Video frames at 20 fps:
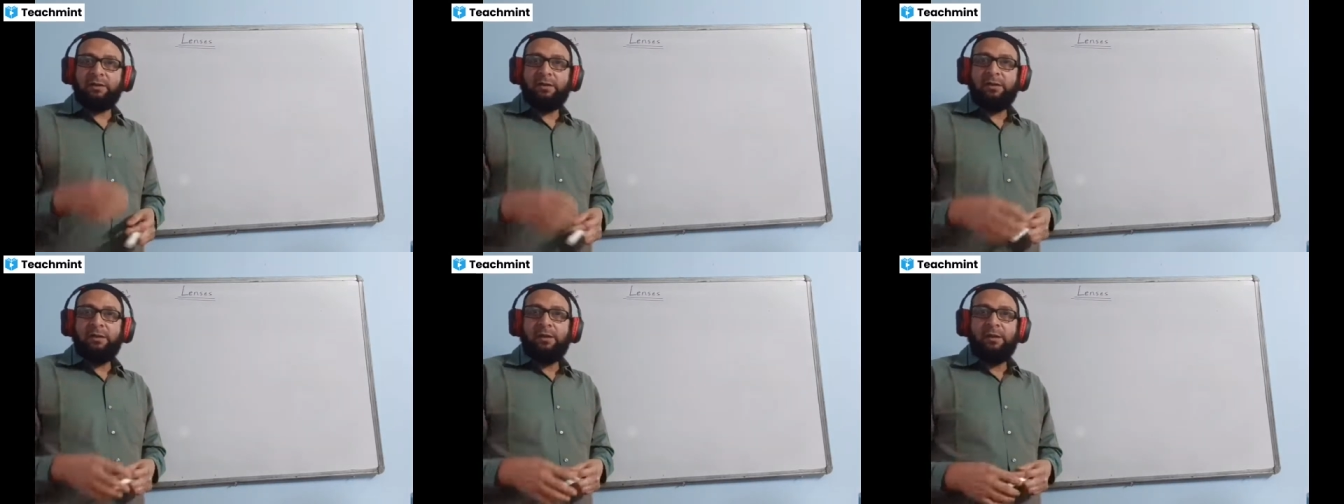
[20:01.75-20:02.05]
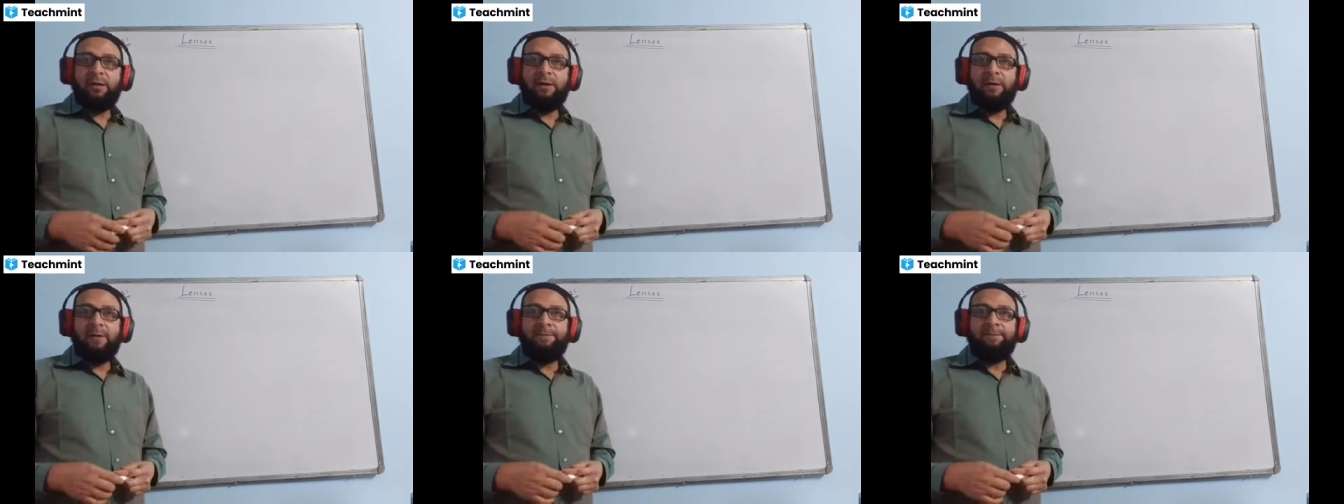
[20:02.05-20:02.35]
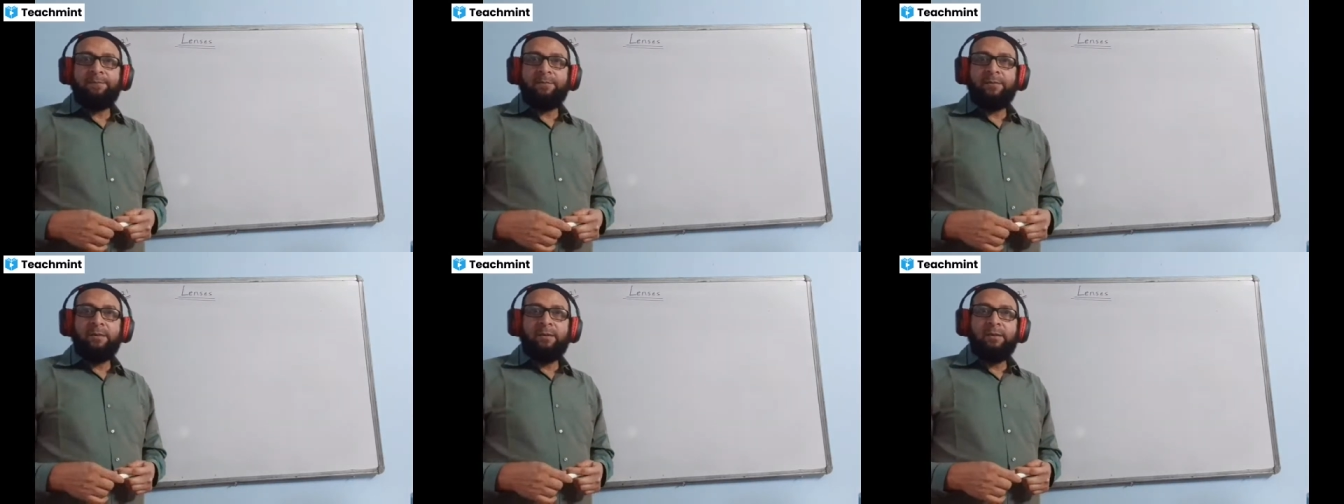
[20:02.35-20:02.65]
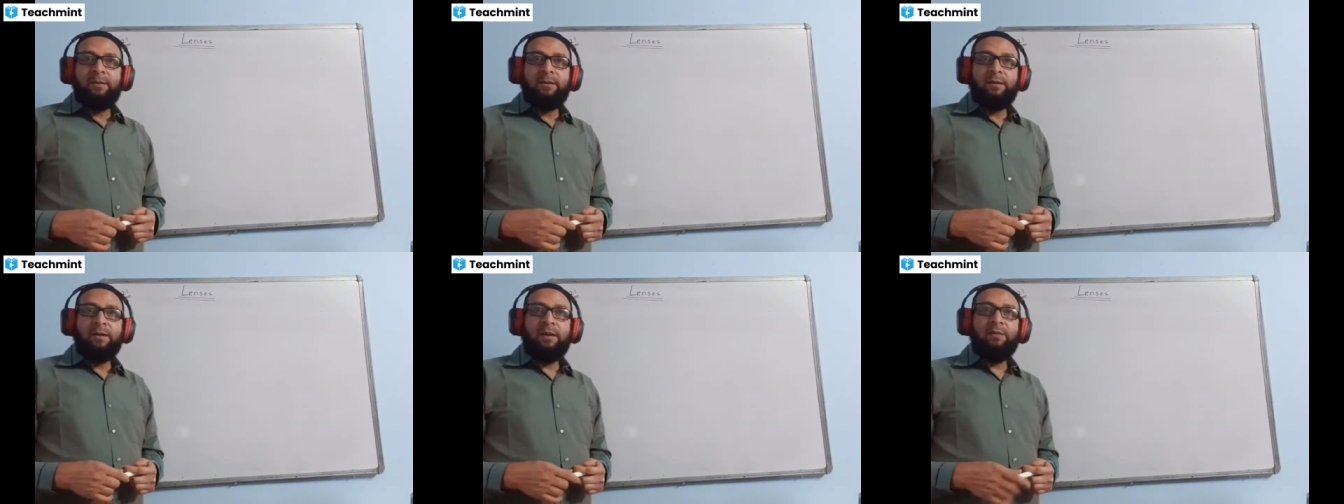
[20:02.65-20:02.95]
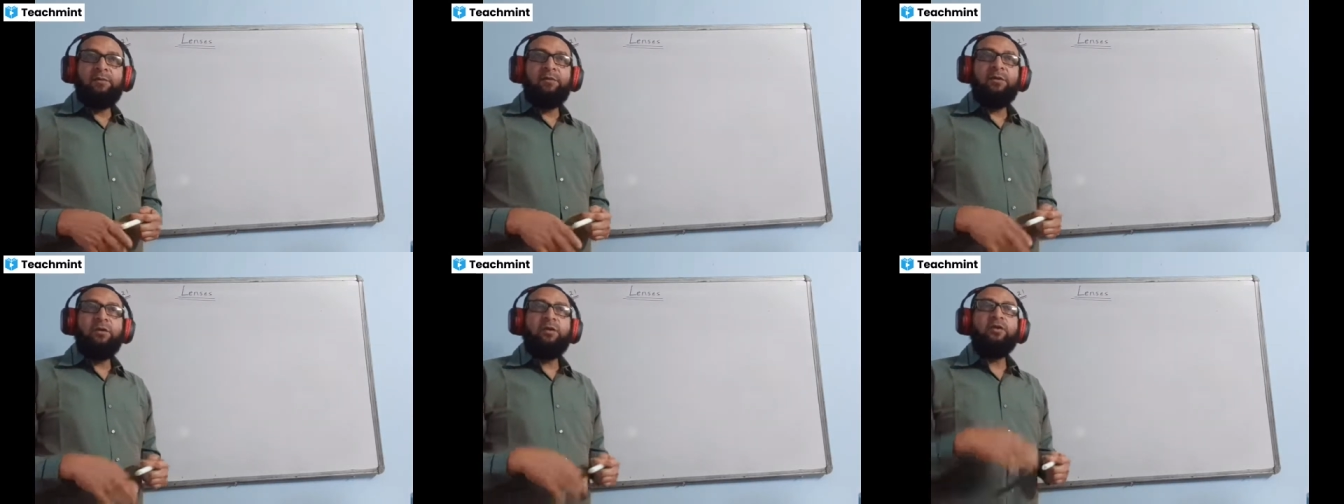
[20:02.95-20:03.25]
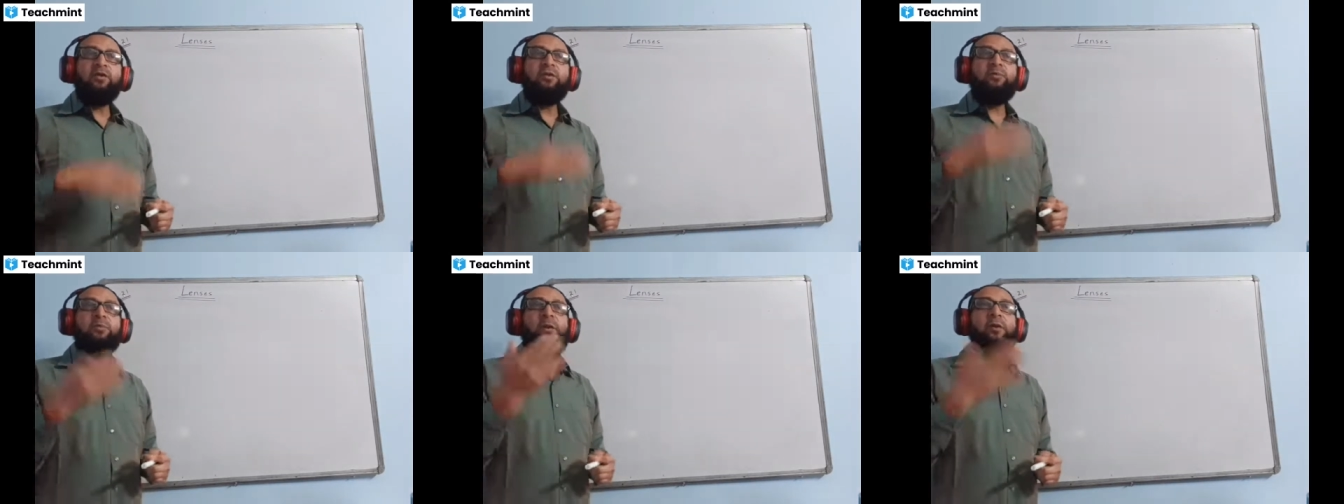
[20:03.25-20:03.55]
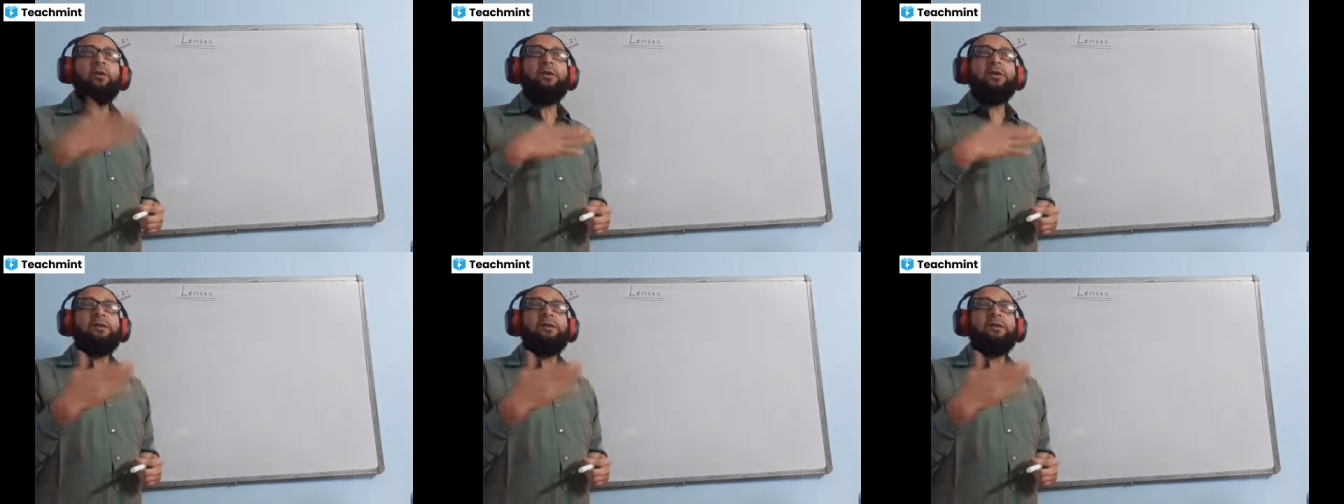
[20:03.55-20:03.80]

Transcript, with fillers: If you use polished surface, that is the